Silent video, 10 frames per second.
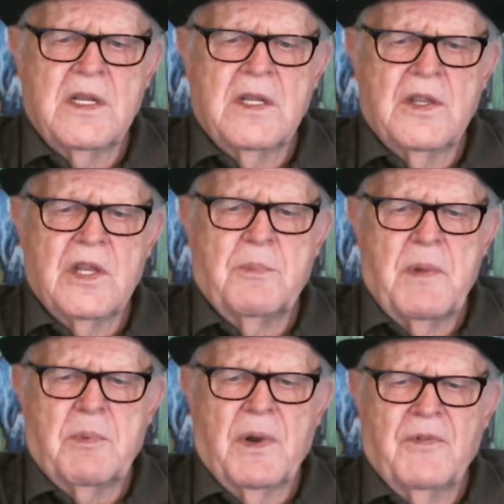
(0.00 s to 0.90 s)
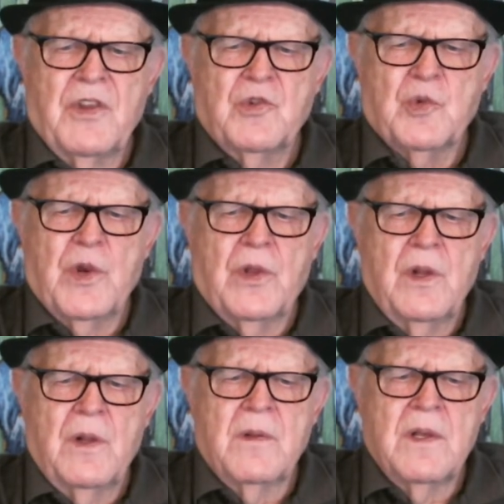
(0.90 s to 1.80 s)
The people of
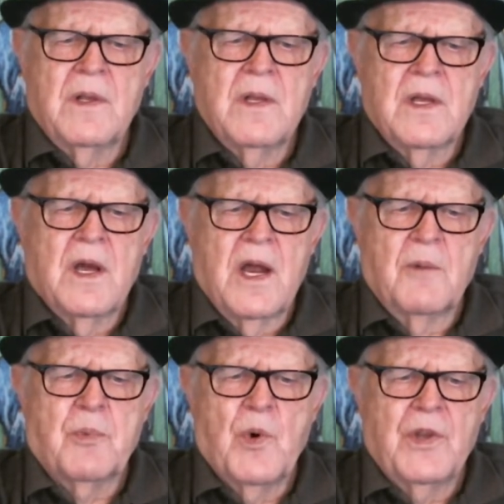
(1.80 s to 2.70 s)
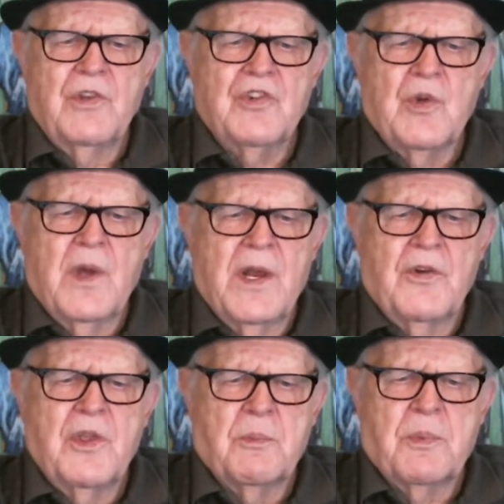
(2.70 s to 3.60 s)
Israel are poised to
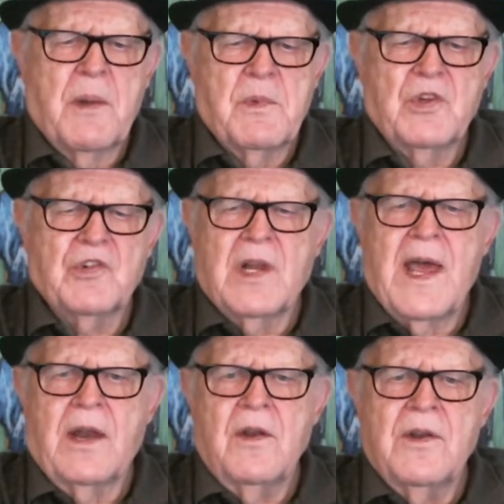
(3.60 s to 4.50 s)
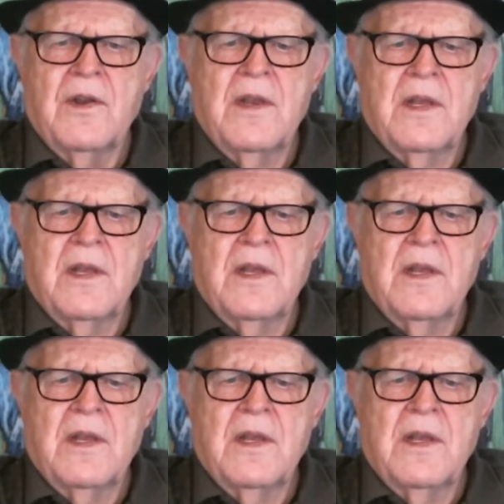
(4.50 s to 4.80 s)
enter the promised land,